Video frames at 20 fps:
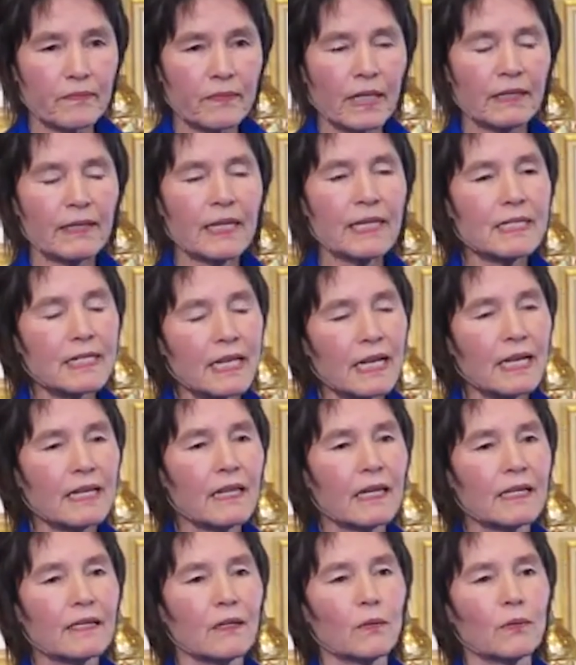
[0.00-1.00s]
and they say
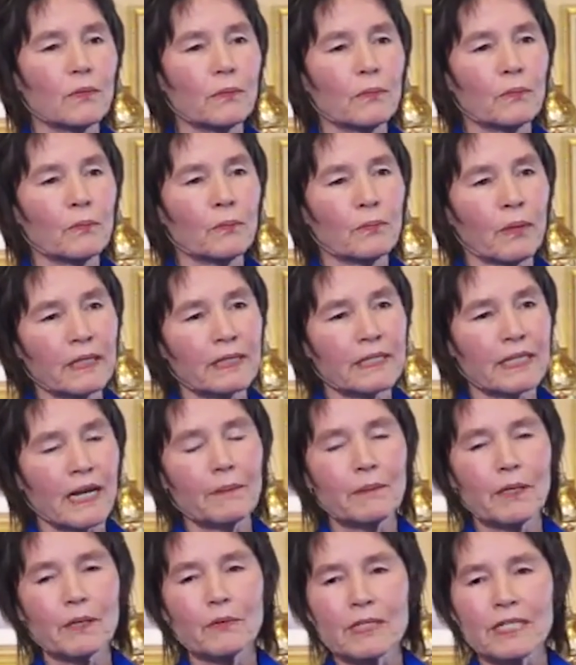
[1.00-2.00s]
that by the
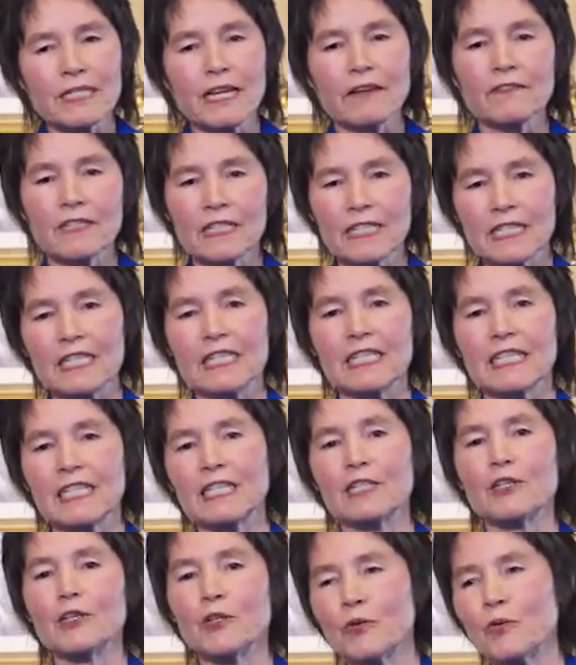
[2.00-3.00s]
time he was 17,
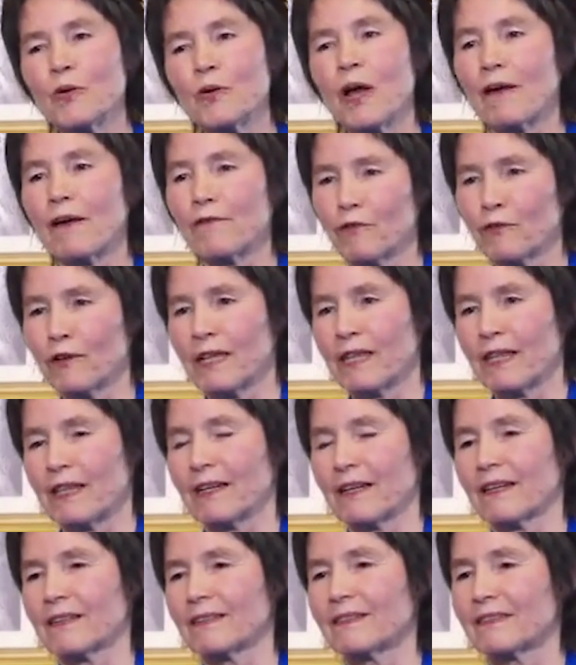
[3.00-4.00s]
he knew
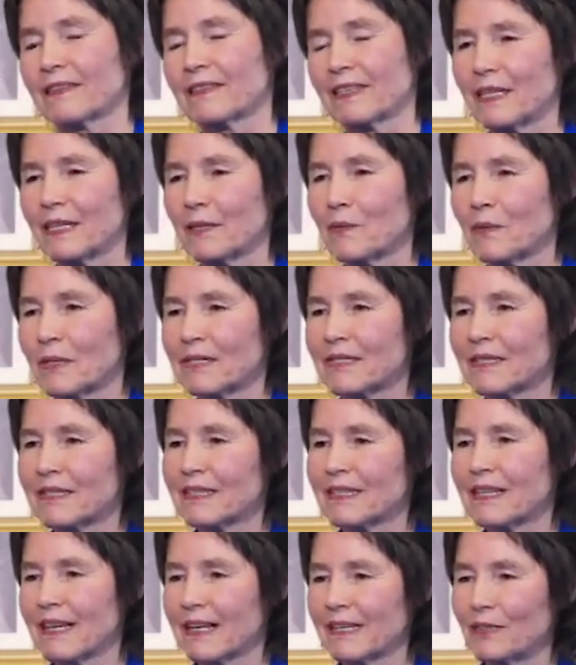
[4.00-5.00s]
everything. He
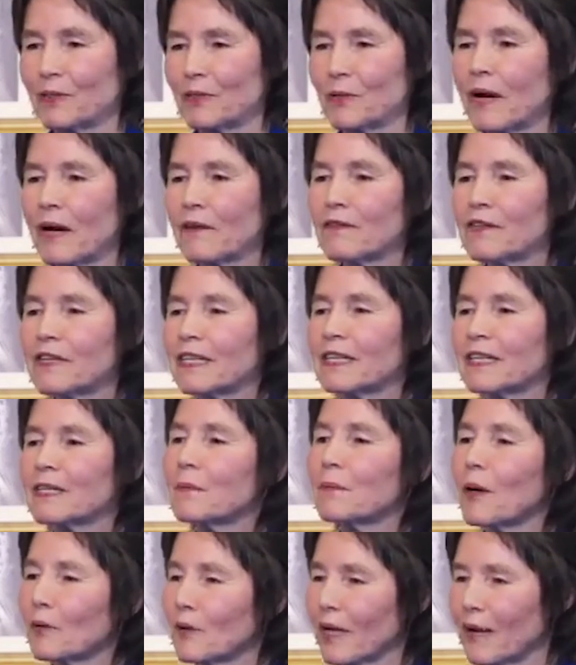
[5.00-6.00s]
knew everything
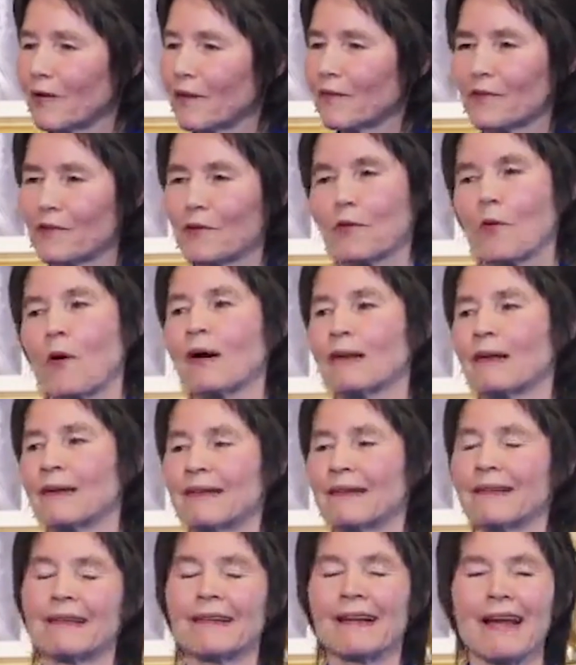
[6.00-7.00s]
about everyone.
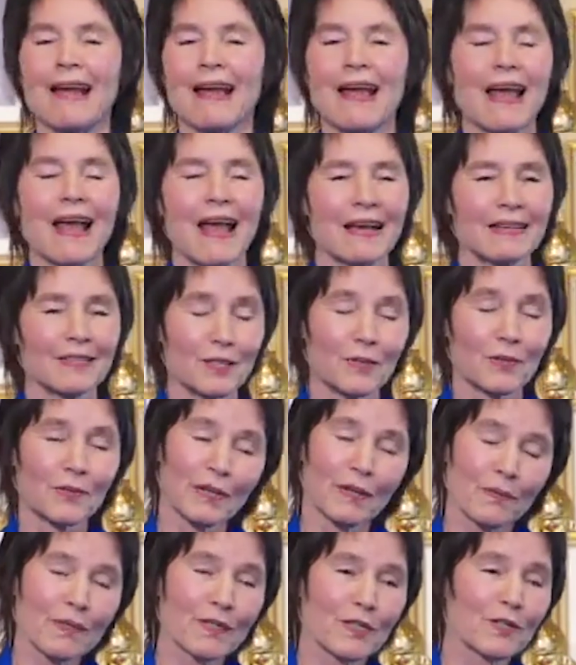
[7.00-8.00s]
And so he
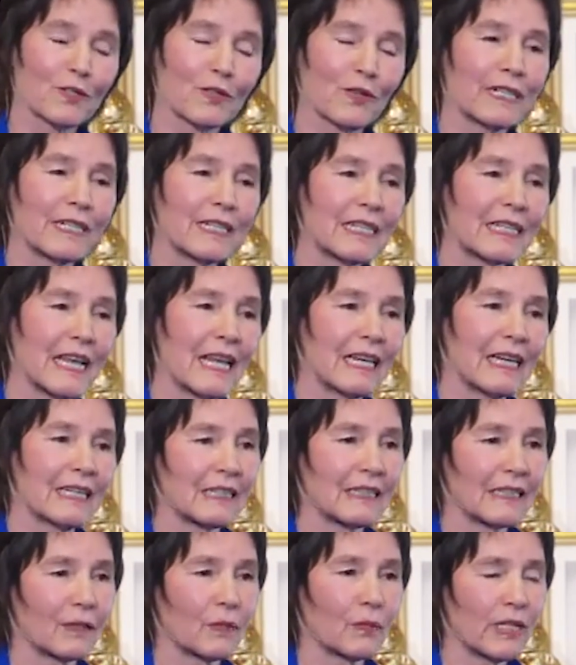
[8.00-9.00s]
was a great saint.
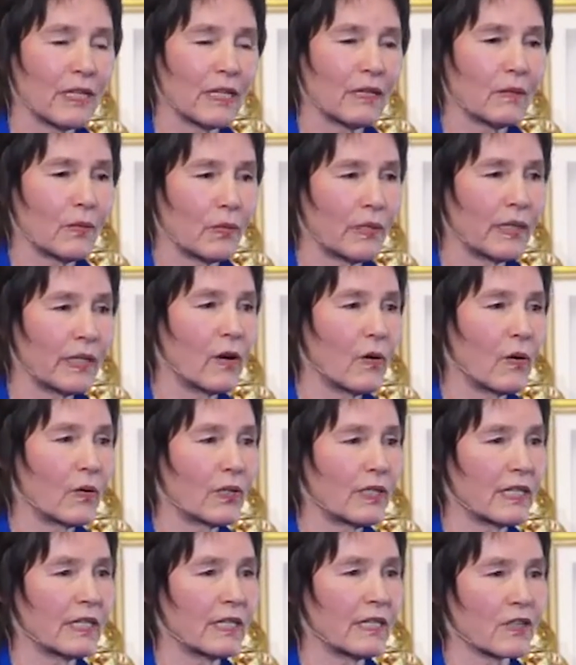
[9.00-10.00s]
And we go
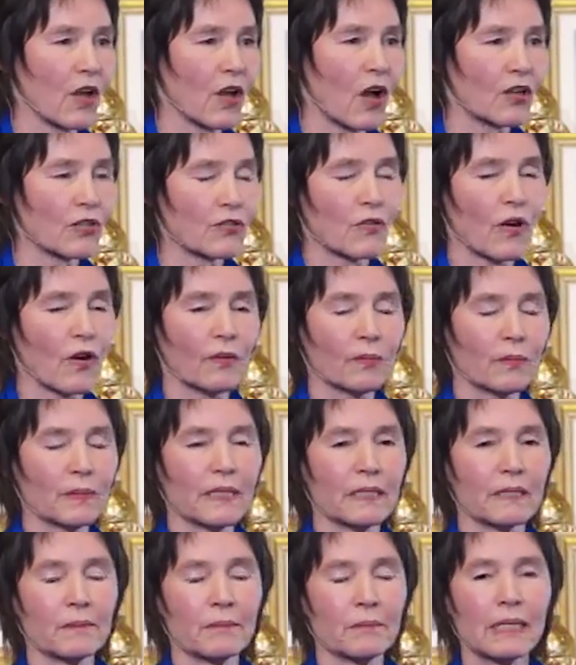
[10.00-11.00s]
to his ashram
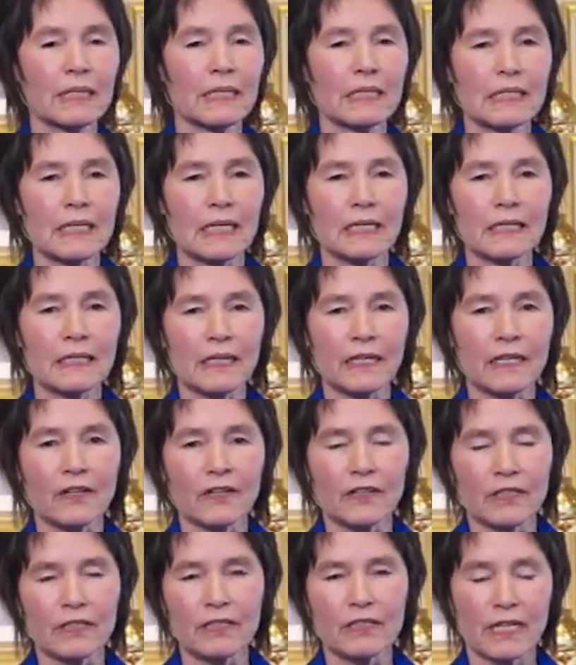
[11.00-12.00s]
and meditate
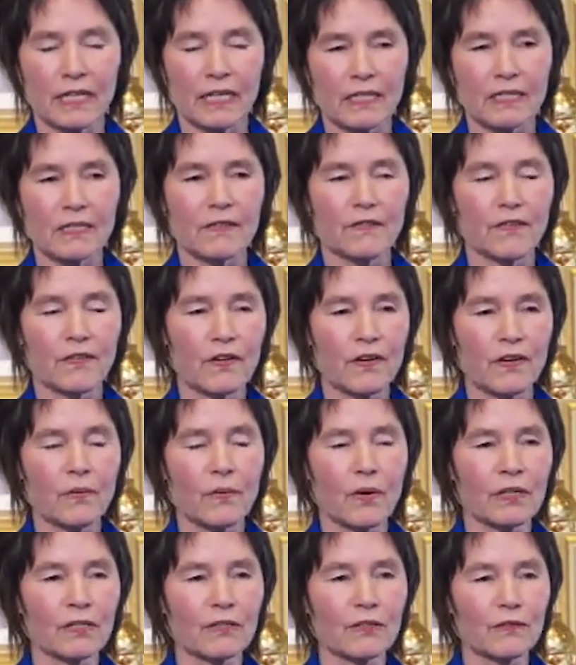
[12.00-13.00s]
there. And it's very
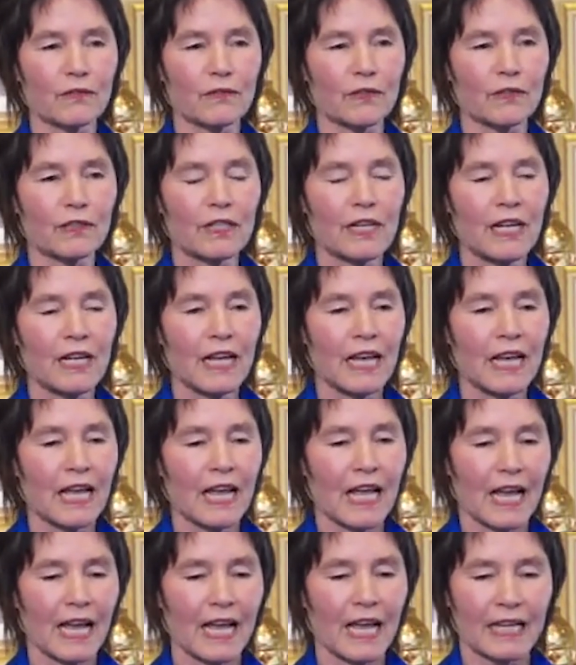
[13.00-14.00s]
wonderful.
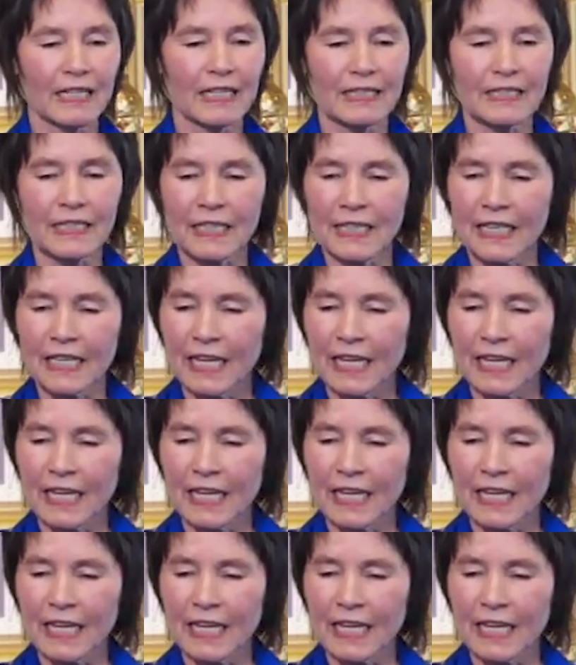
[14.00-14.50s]
And